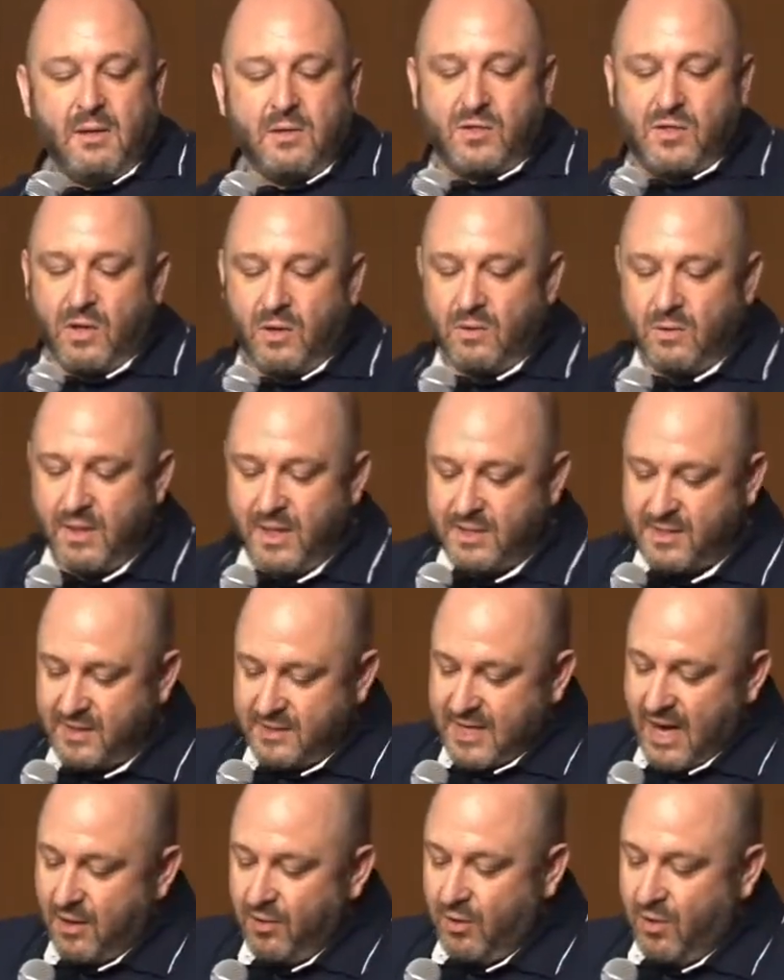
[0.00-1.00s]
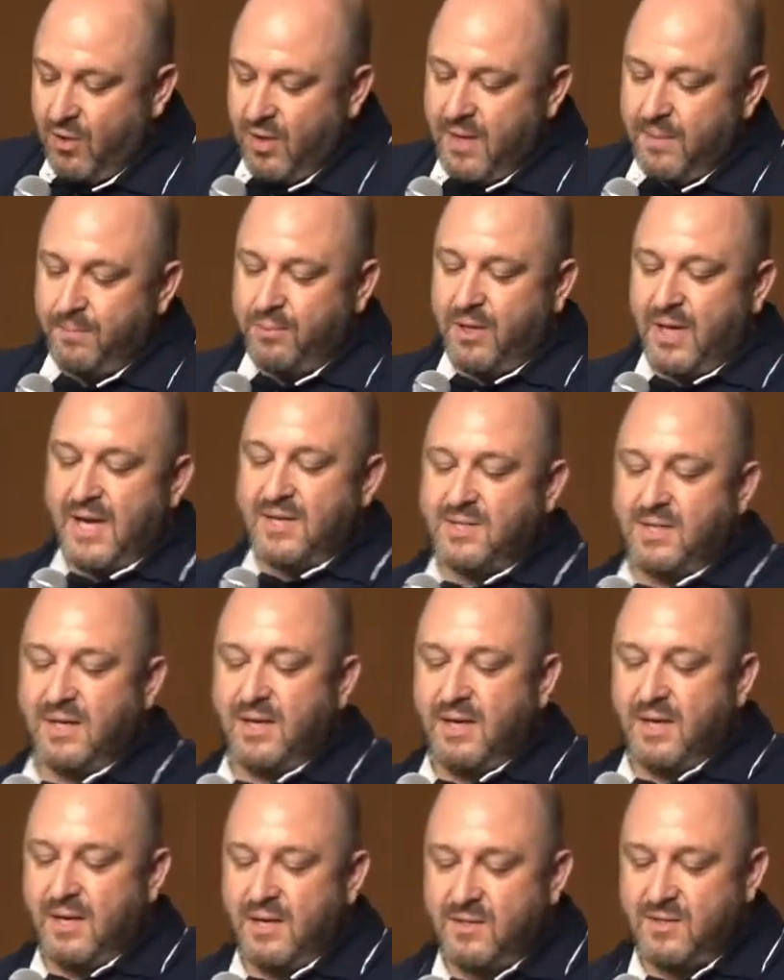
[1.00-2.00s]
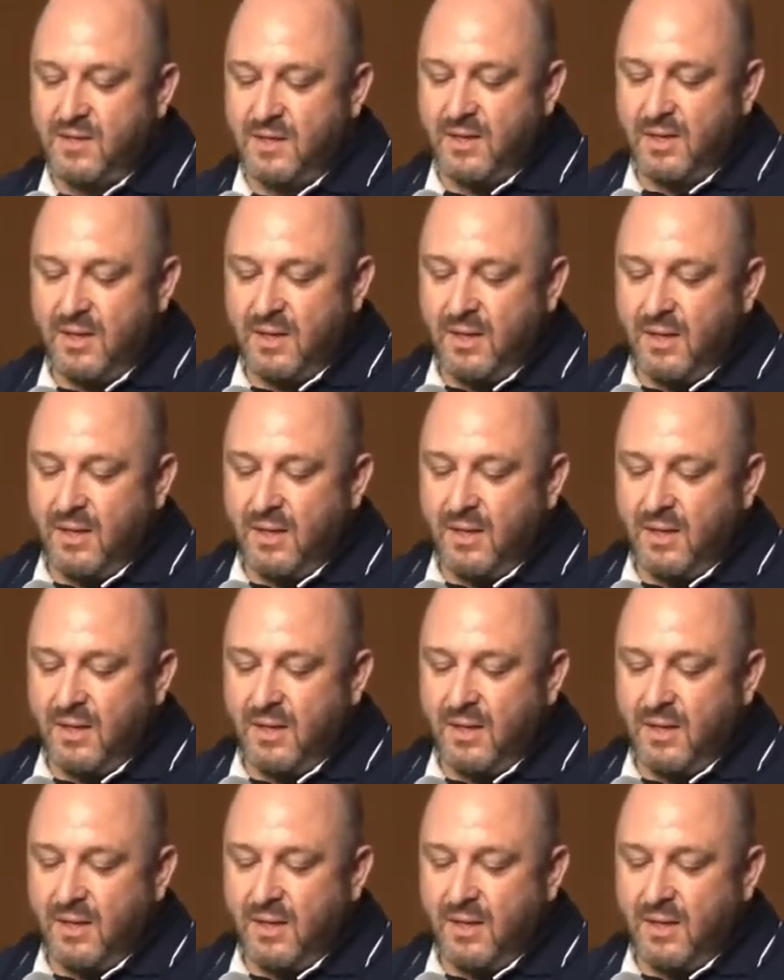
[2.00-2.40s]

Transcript: So it says how good and pleasant it is